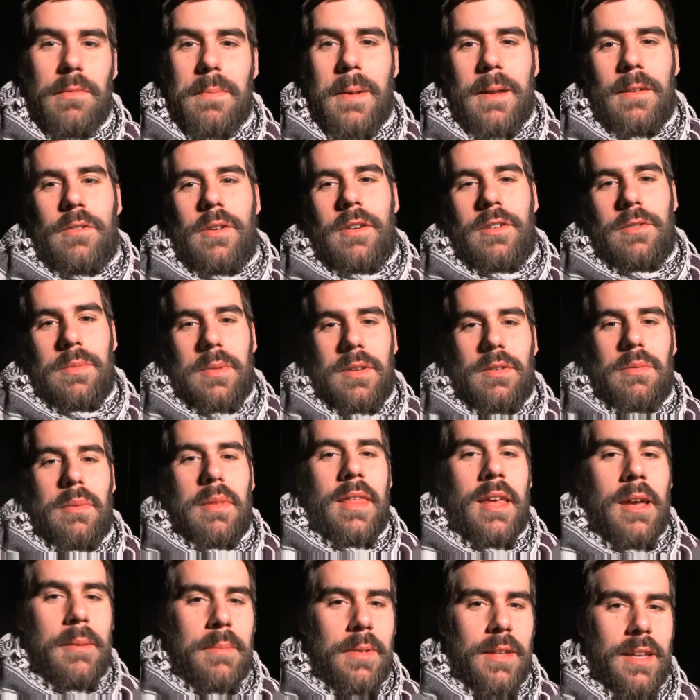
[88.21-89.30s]
spend Christmas
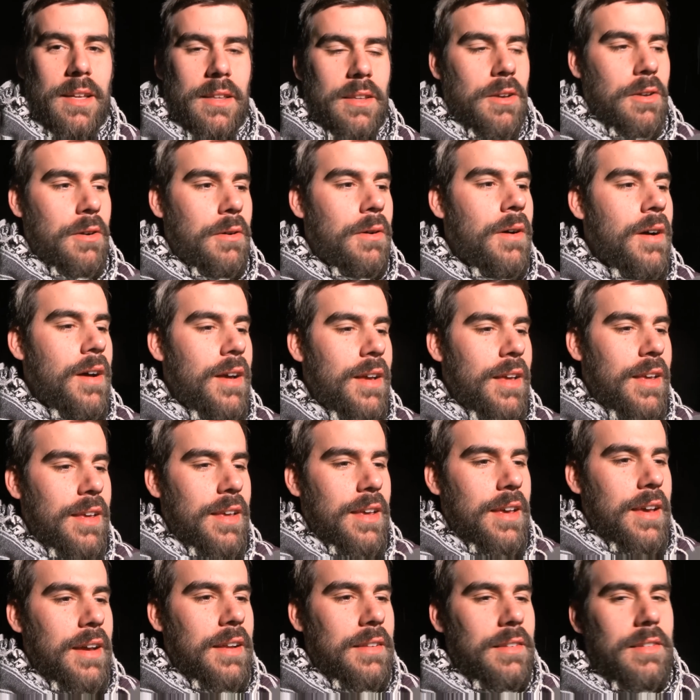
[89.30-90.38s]
with them, and then go
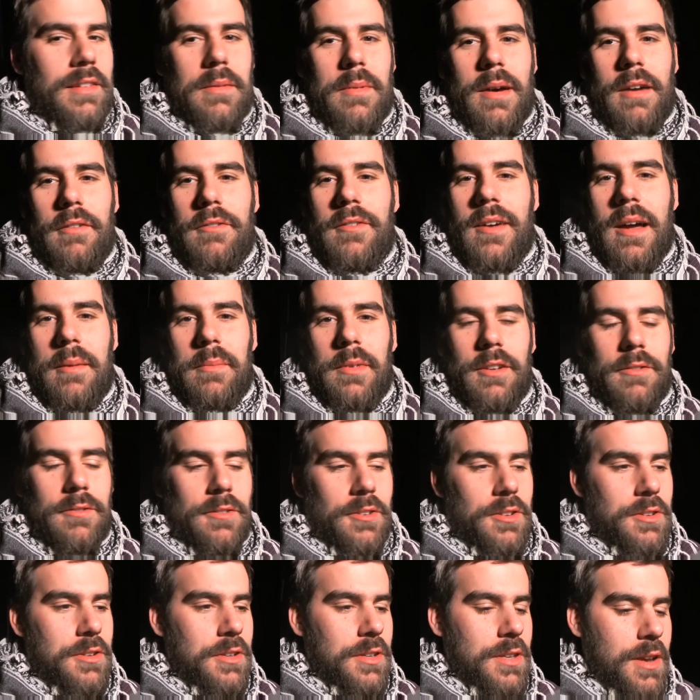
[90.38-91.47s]
and see my family
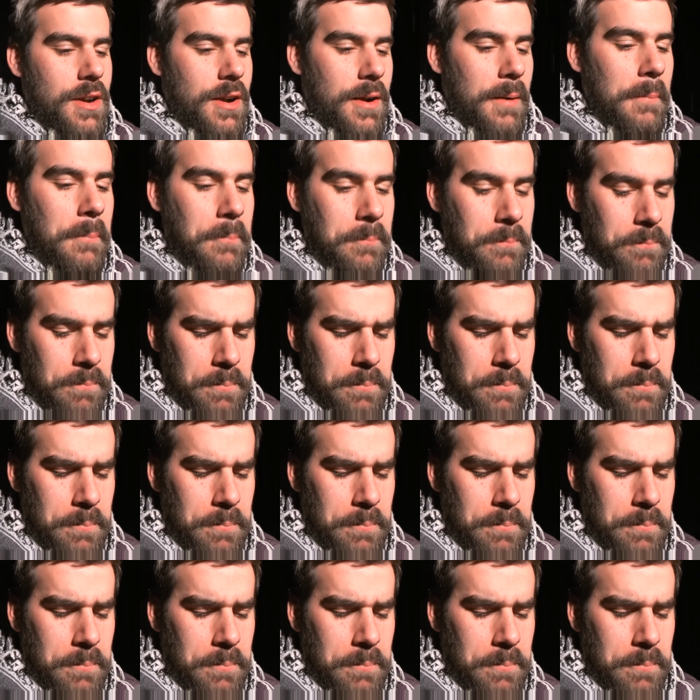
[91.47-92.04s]
for New Year.